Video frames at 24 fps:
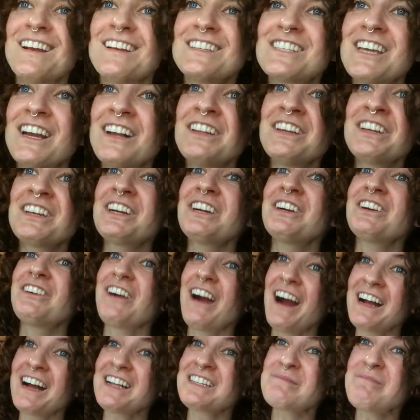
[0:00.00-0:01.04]
Jalen,
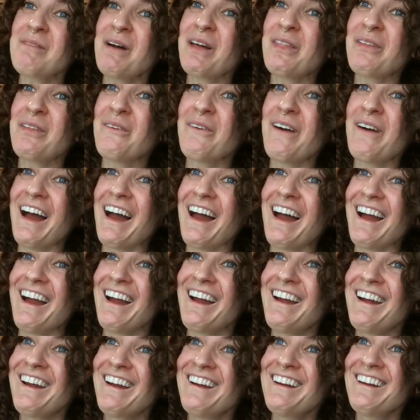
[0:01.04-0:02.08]
congrats, by the
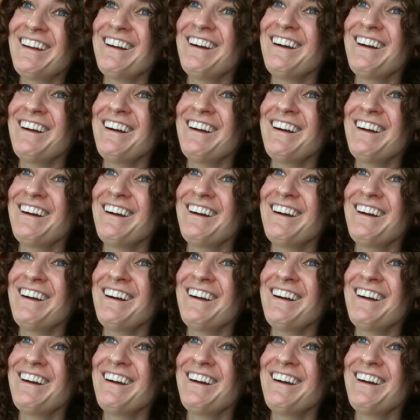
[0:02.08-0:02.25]
way.